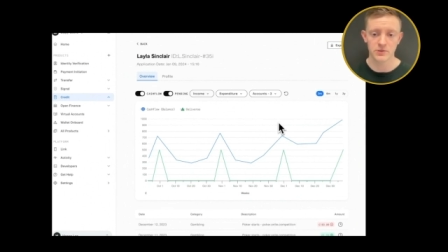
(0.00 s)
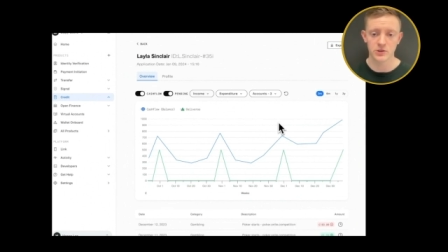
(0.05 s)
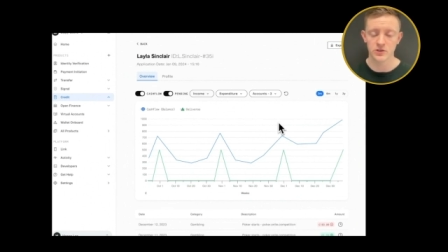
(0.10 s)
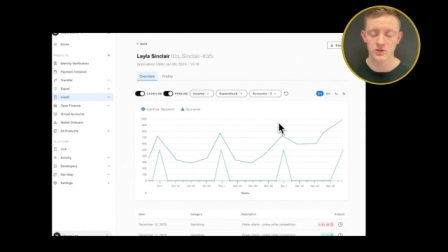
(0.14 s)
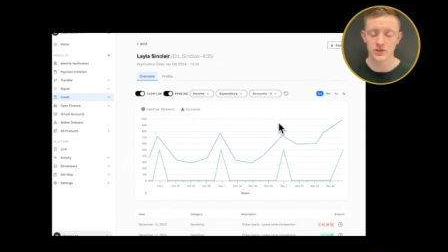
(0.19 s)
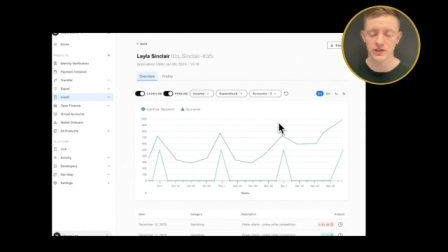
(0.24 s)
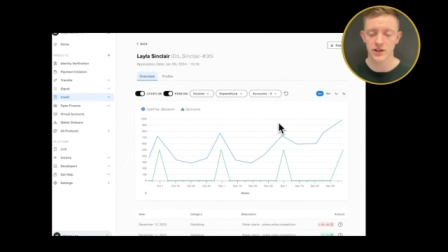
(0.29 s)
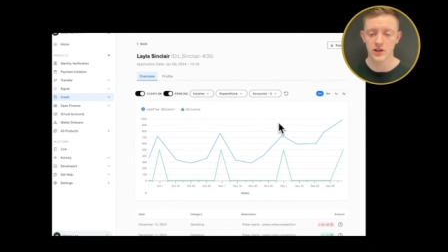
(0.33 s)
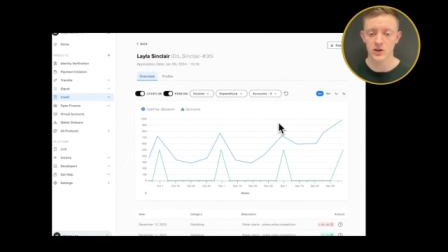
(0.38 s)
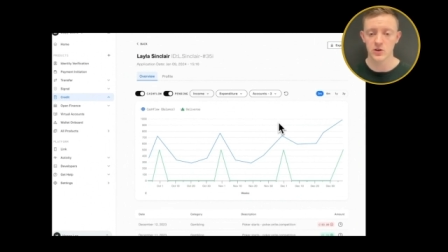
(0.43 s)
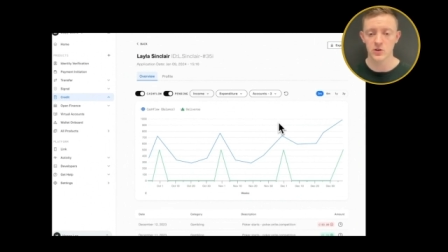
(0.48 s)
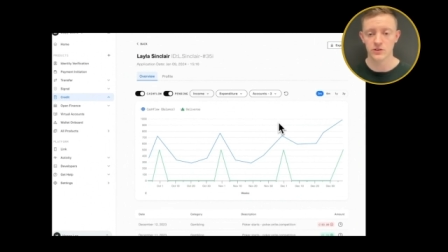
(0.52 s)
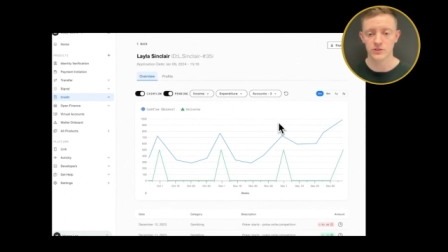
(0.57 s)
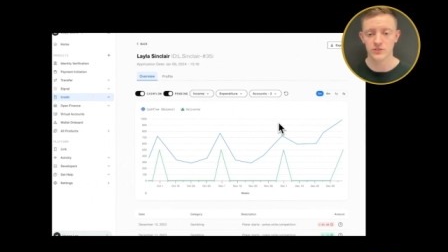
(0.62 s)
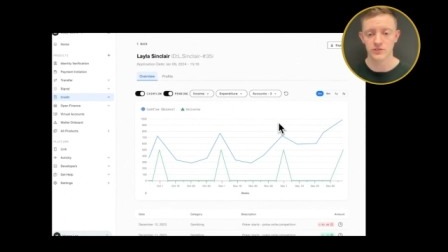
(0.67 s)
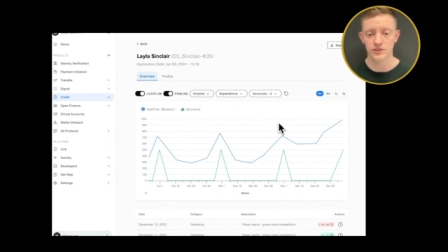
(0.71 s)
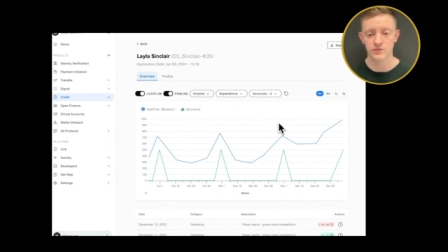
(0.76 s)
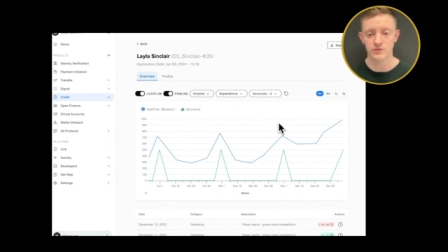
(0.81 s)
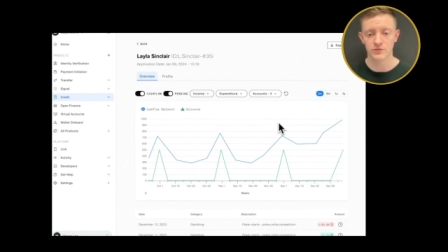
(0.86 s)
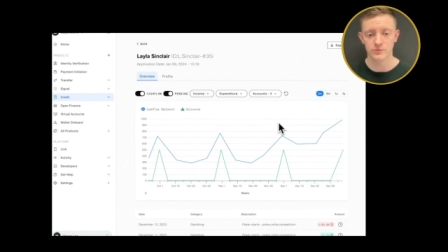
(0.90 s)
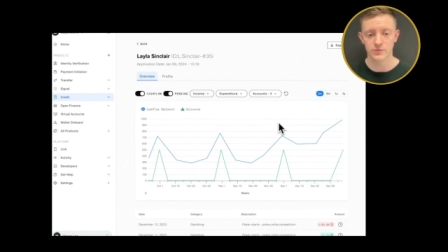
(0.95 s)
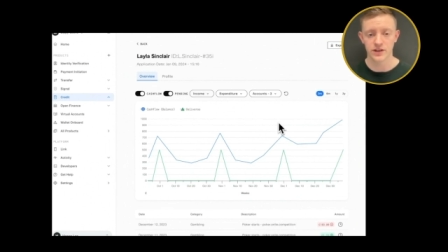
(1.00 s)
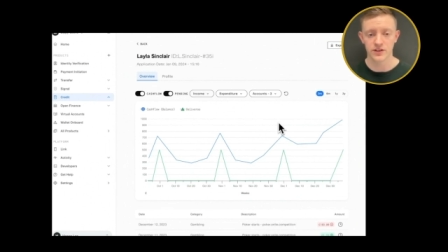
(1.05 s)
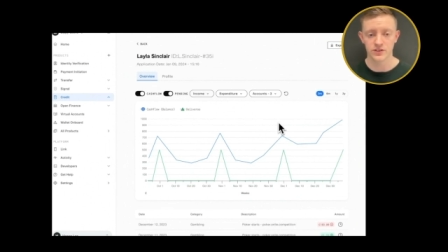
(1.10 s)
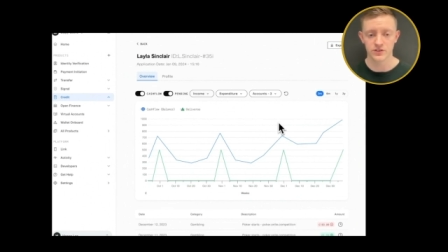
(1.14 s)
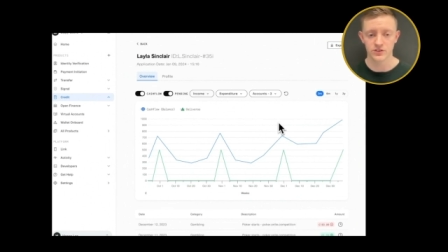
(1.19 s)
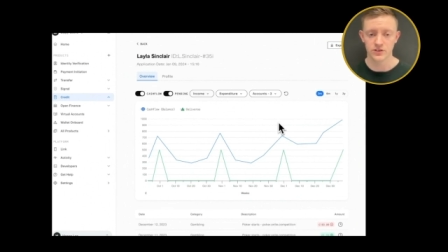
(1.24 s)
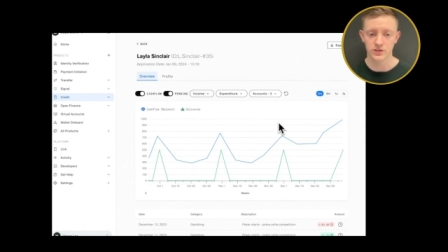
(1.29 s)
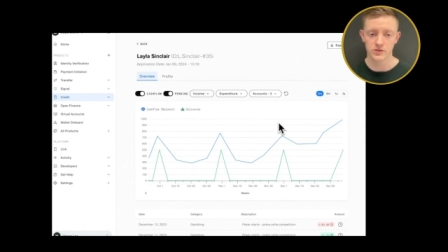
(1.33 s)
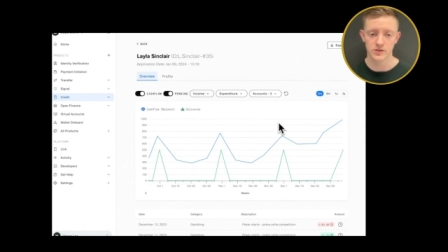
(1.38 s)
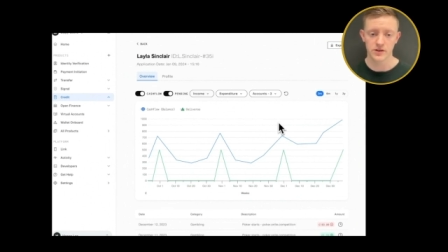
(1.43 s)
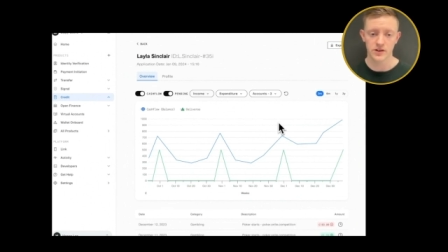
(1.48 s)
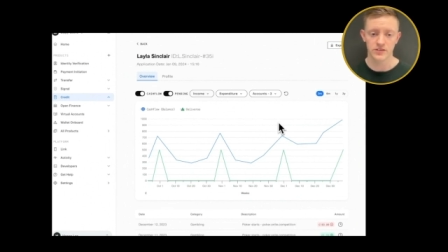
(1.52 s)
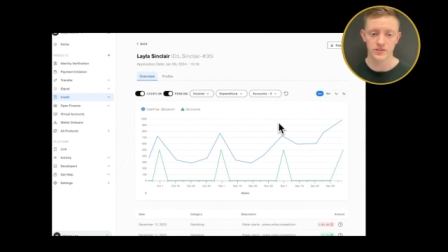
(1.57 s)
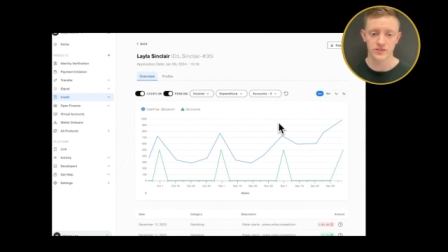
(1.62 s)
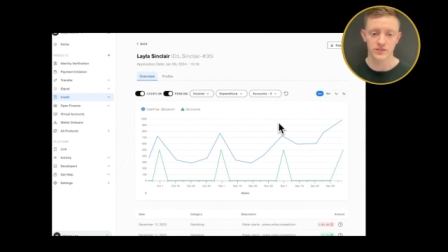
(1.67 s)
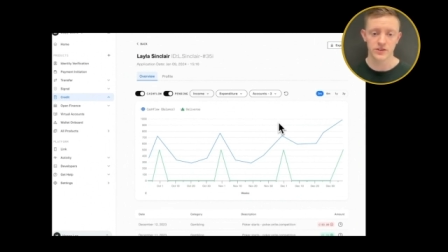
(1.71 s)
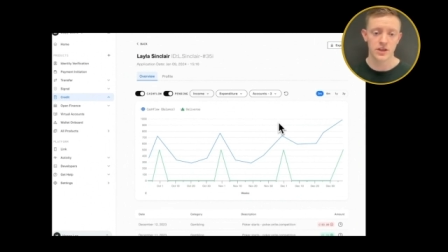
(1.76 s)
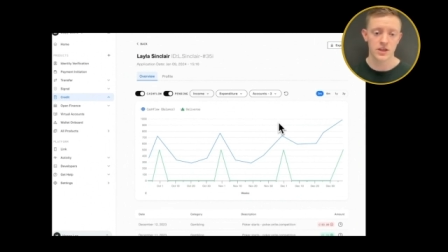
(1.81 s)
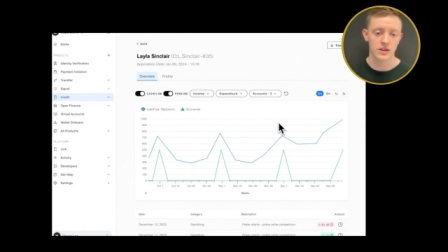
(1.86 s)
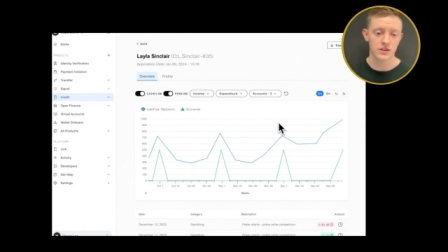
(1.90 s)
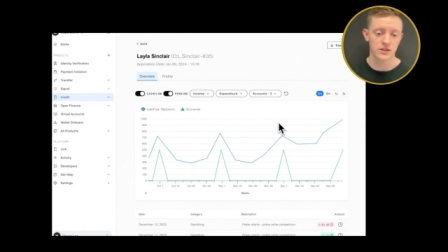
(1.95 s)
you can get all of the information around
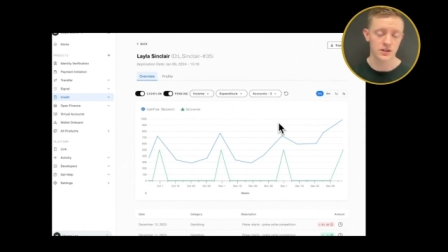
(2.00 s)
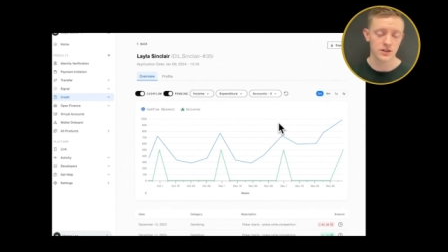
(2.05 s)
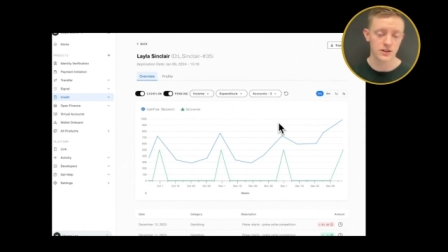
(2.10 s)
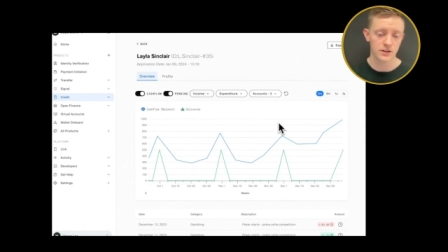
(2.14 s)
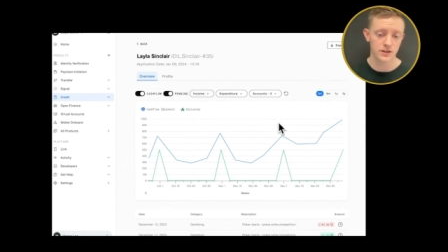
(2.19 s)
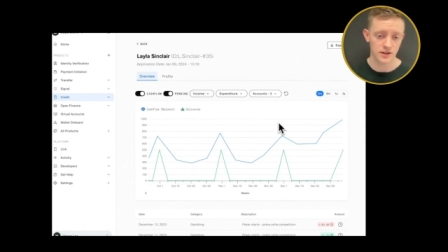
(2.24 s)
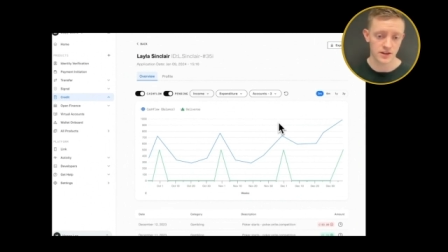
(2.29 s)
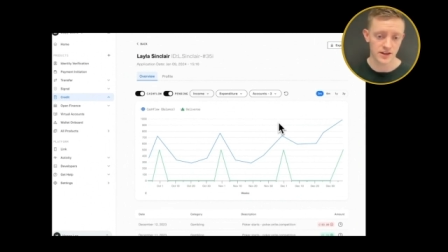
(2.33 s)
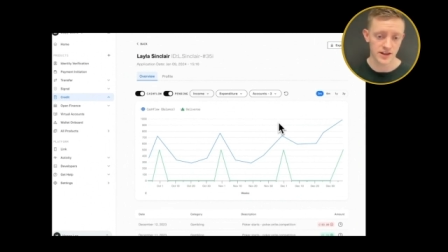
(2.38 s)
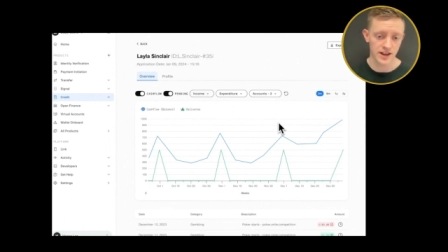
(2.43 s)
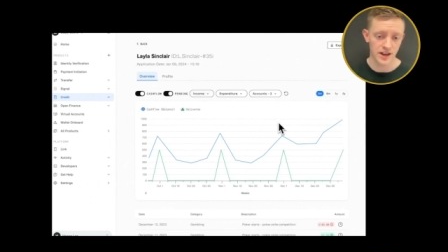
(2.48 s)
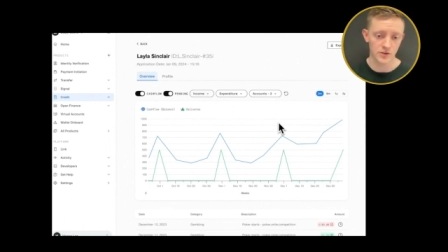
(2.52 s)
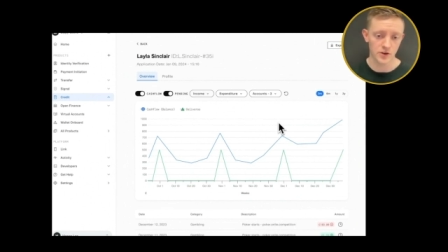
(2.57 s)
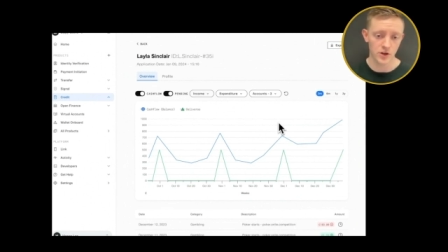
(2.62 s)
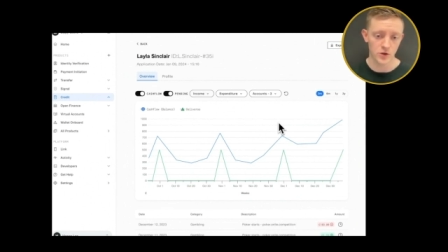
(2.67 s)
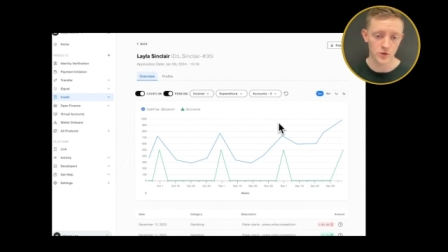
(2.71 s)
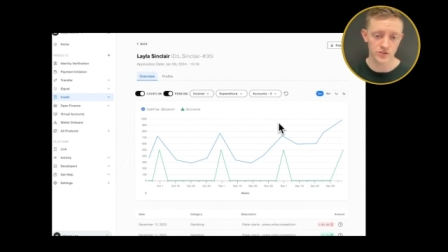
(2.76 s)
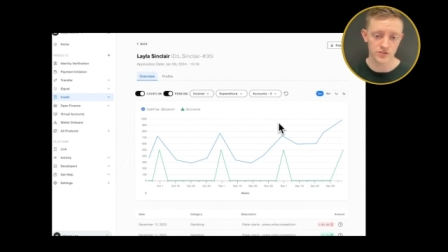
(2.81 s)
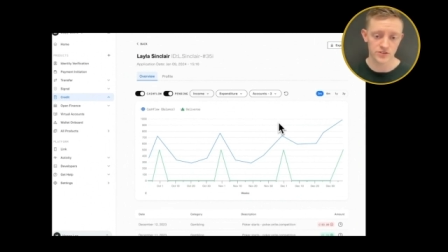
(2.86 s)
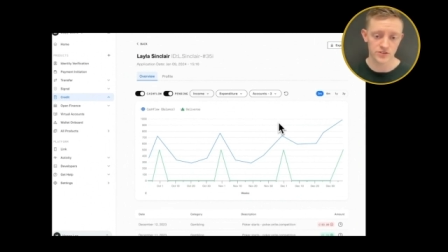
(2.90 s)
the account holders'